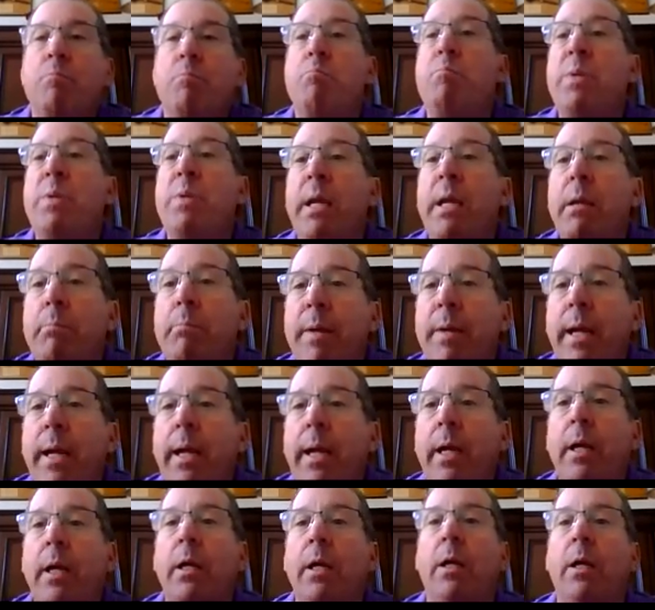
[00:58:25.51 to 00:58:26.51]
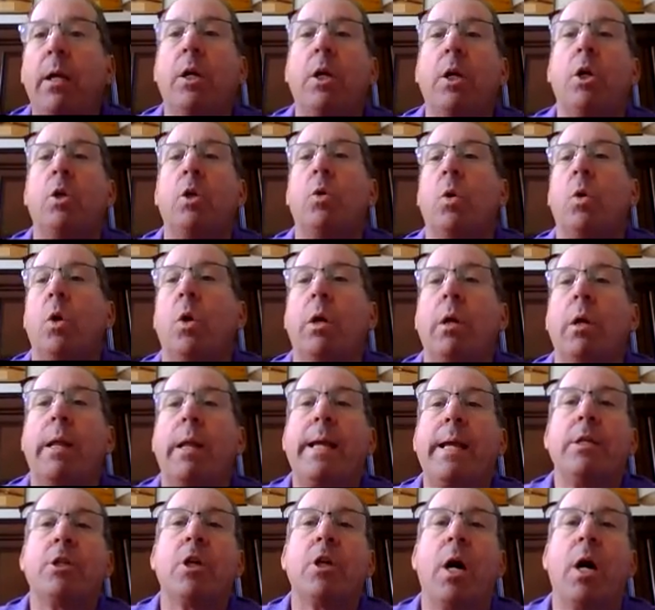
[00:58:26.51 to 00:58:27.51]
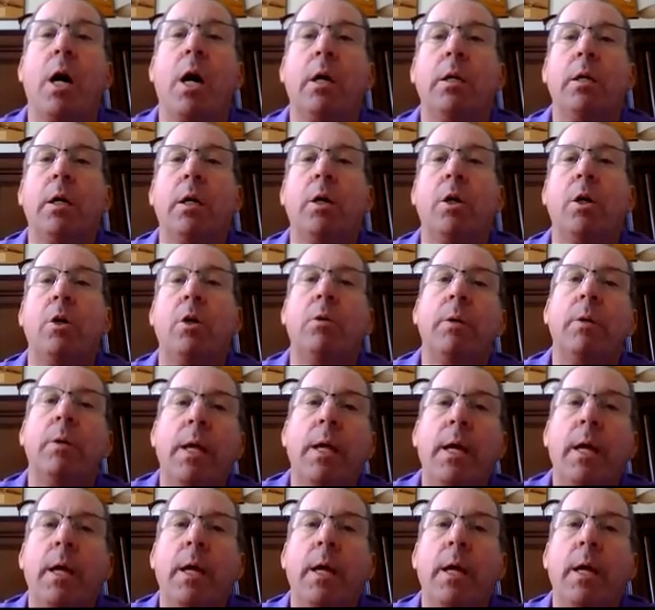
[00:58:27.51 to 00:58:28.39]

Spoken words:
Big Bear or Lake Tahoe,